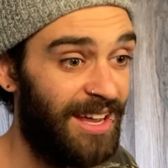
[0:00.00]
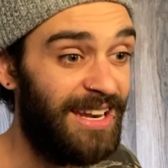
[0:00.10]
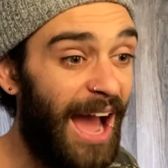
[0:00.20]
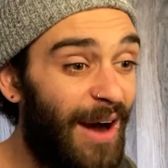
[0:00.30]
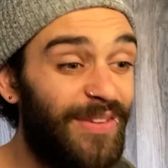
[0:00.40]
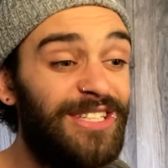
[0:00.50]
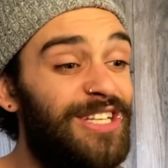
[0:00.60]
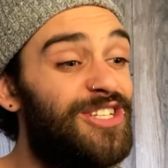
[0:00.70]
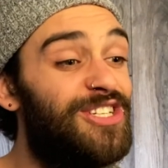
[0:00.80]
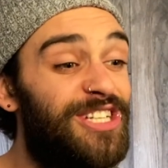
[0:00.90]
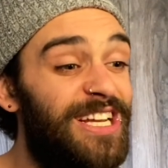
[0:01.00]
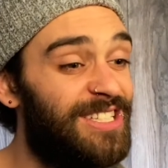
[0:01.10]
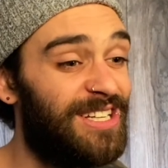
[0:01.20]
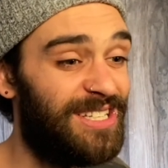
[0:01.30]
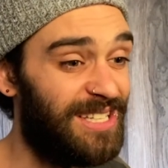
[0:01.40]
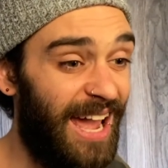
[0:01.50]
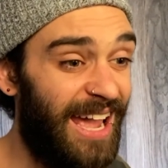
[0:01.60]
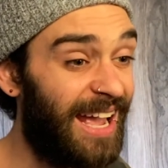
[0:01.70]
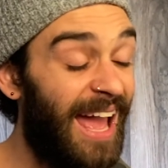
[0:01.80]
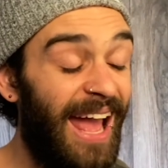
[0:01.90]
Now, this is Jesus
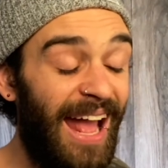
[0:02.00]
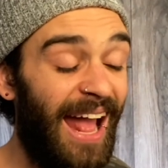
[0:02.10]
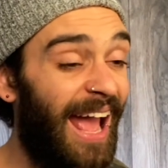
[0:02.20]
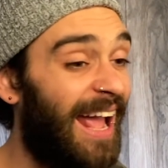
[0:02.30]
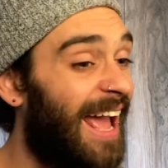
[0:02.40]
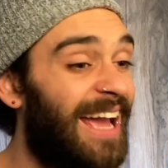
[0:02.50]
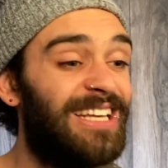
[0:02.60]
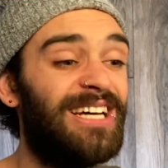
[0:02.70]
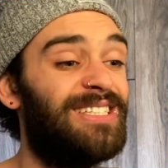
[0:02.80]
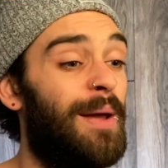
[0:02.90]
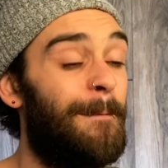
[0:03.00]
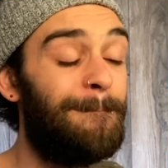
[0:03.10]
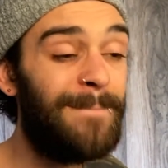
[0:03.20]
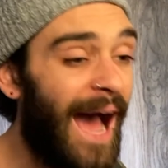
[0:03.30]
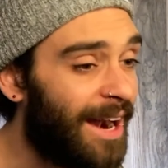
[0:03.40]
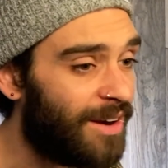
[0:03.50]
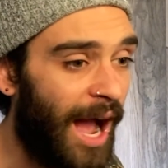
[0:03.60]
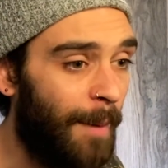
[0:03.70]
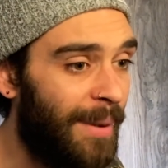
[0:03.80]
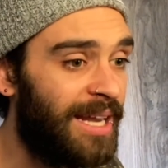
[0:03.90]
saying, Hey, it doesn't matter
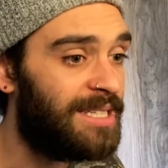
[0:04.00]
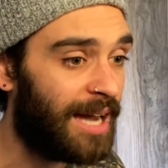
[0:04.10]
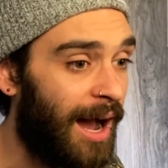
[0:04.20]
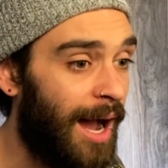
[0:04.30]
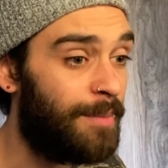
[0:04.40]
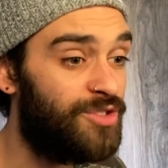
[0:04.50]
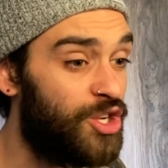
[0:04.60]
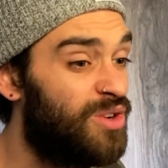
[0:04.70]
how many times